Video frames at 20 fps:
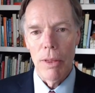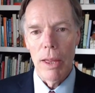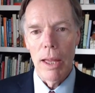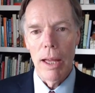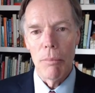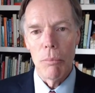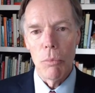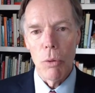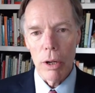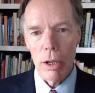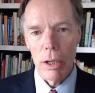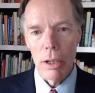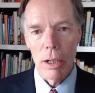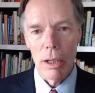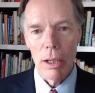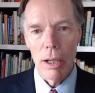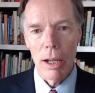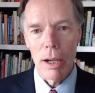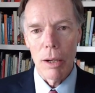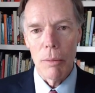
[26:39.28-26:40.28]
if they have
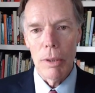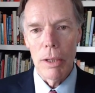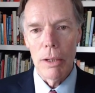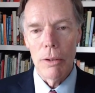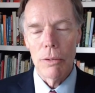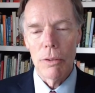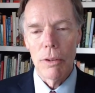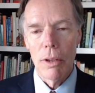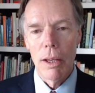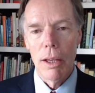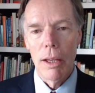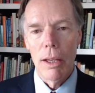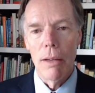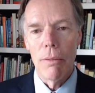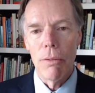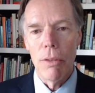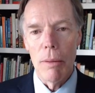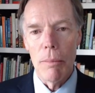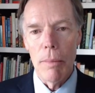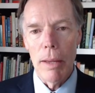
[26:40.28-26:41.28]
market economies,
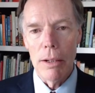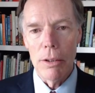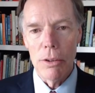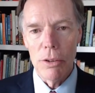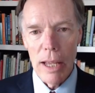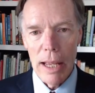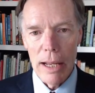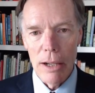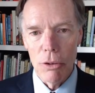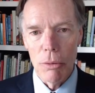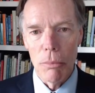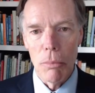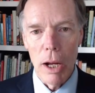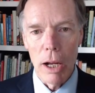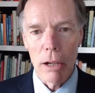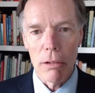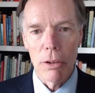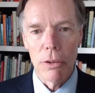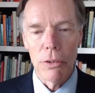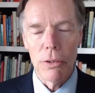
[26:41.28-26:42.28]
if they maintain
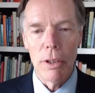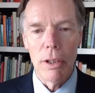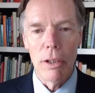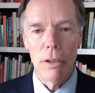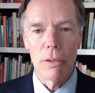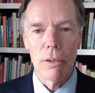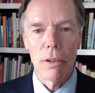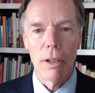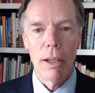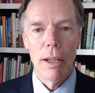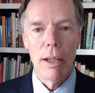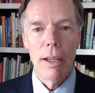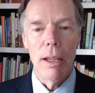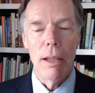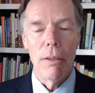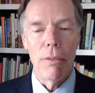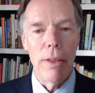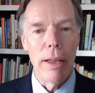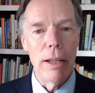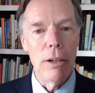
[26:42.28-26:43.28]
democracies,
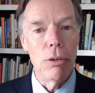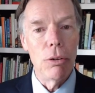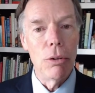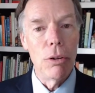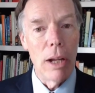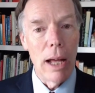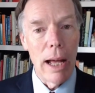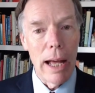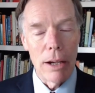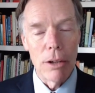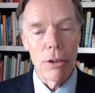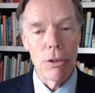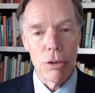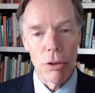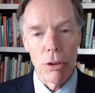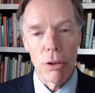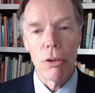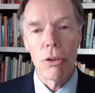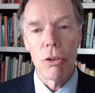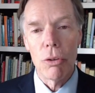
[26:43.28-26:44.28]
if they do
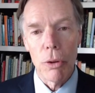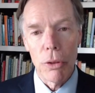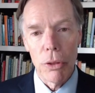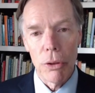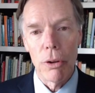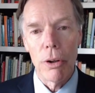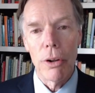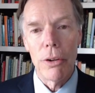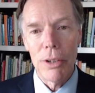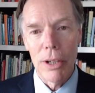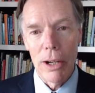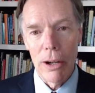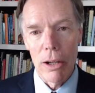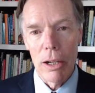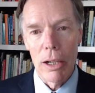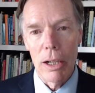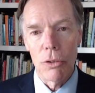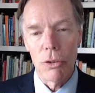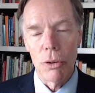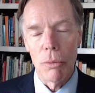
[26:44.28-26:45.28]
not turn to
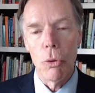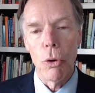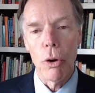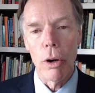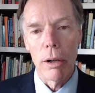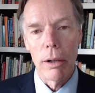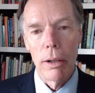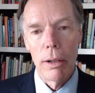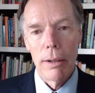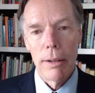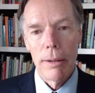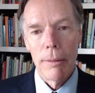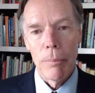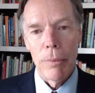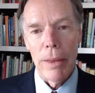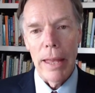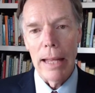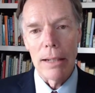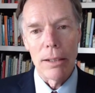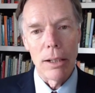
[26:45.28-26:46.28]
authoritarianism or
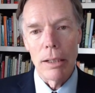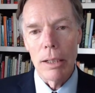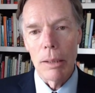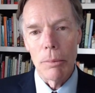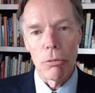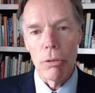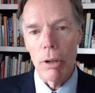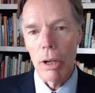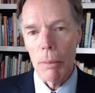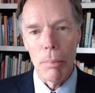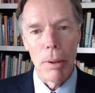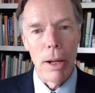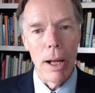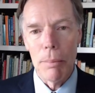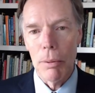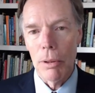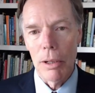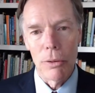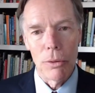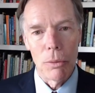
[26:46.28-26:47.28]
anti-democratic
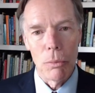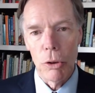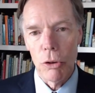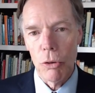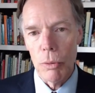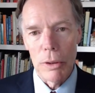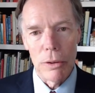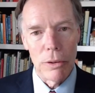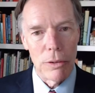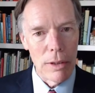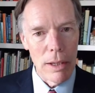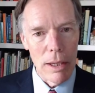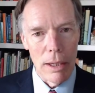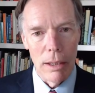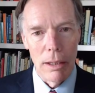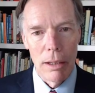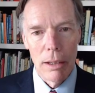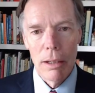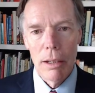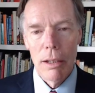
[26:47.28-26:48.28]
populism, which we
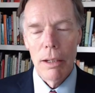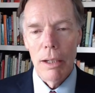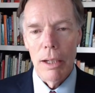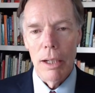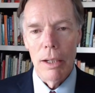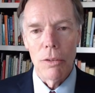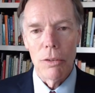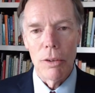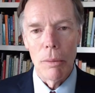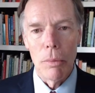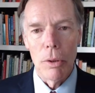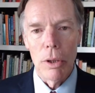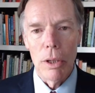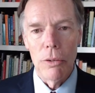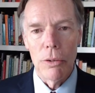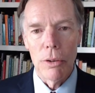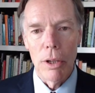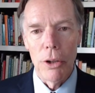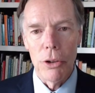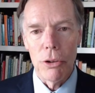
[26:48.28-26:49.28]
see in some of
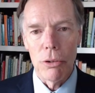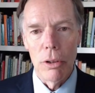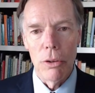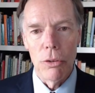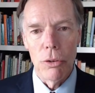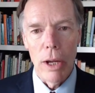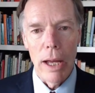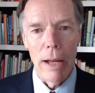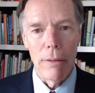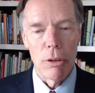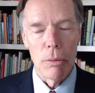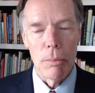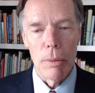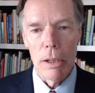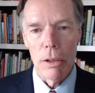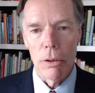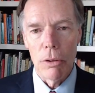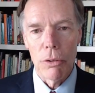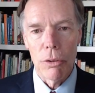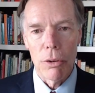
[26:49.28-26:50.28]
these countries. You have to
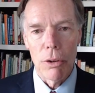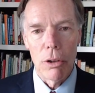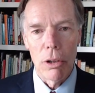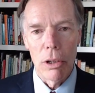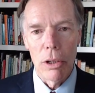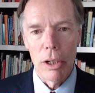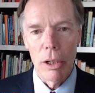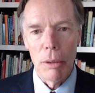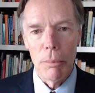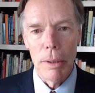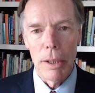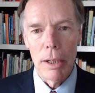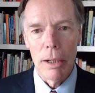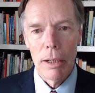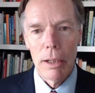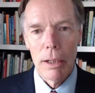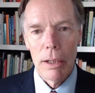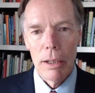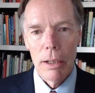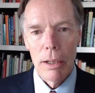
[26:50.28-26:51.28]
be concerned a little
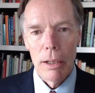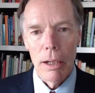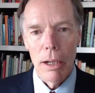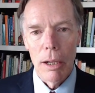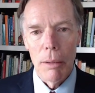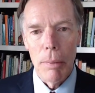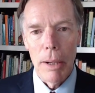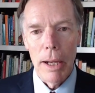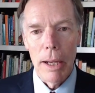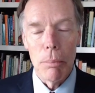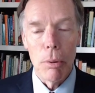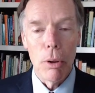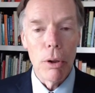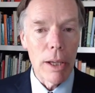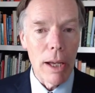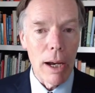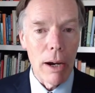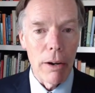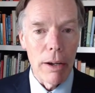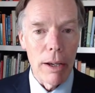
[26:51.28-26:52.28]
bit by
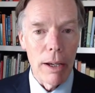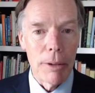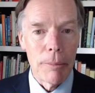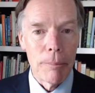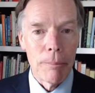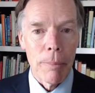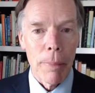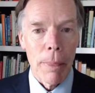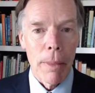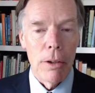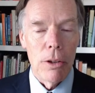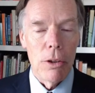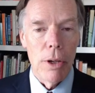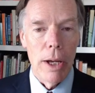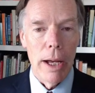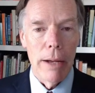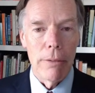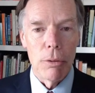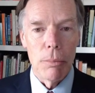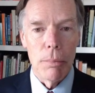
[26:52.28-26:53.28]
Bulgaria.
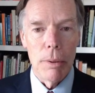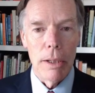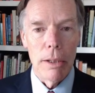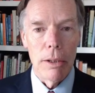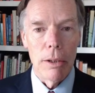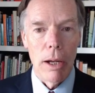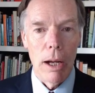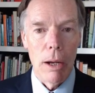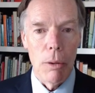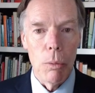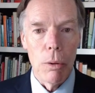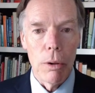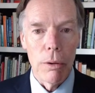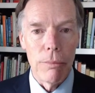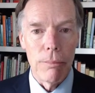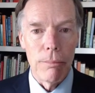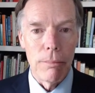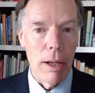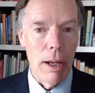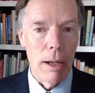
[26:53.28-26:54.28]
You have to be,
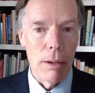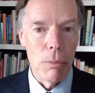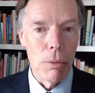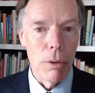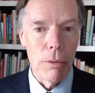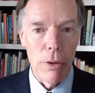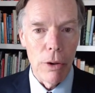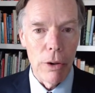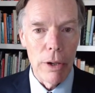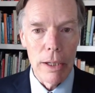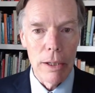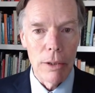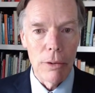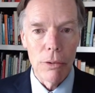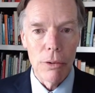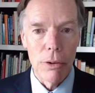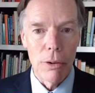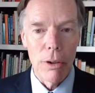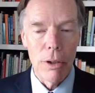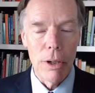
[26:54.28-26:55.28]
we're very
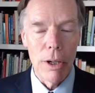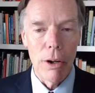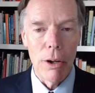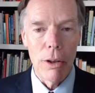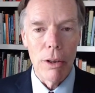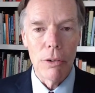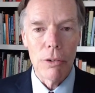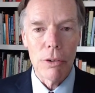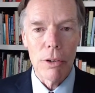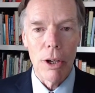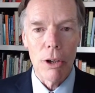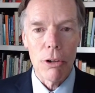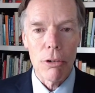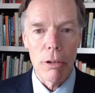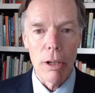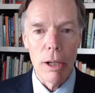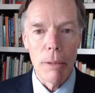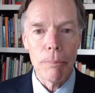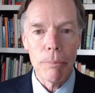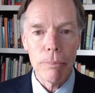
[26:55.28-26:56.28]
concerned here in this
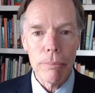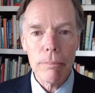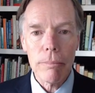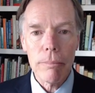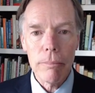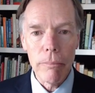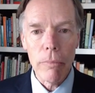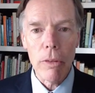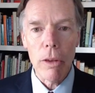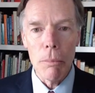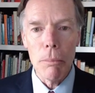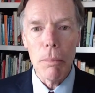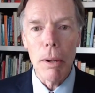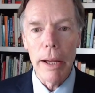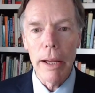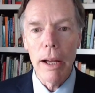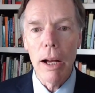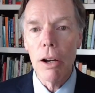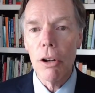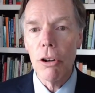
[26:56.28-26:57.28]
country
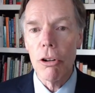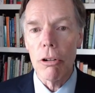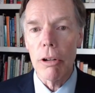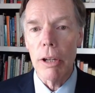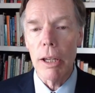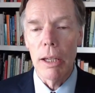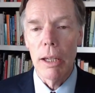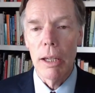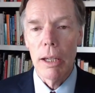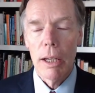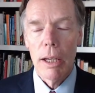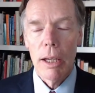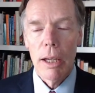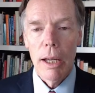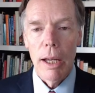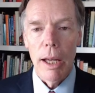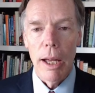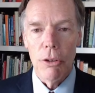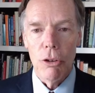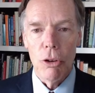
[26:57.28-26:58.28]
by Hungary.
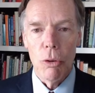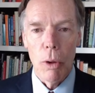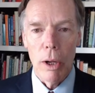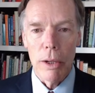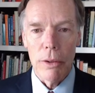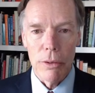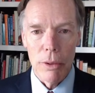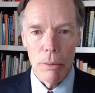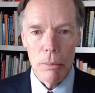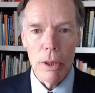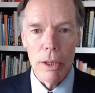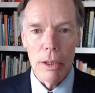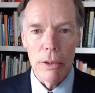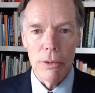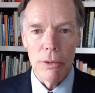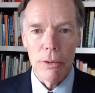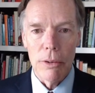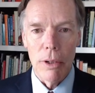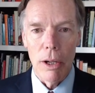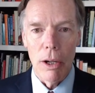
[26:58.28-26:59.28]
And you want some of
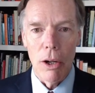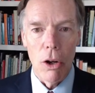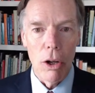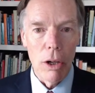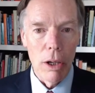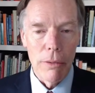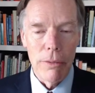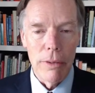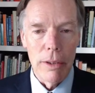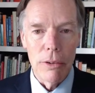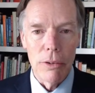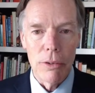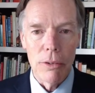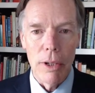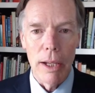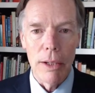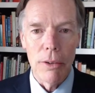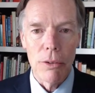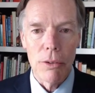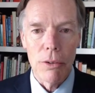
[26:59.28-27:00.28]
these, all of these
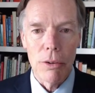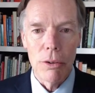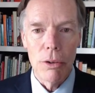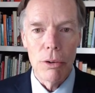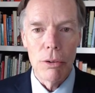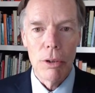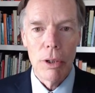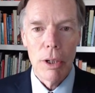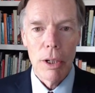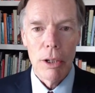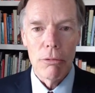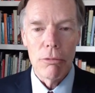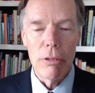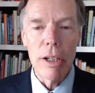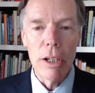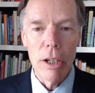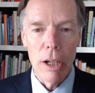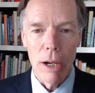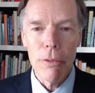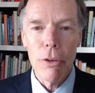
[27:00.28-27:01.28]
states to
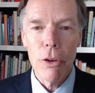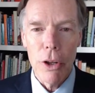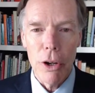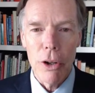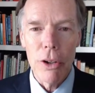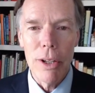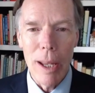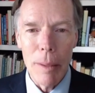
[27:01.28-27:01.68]
recover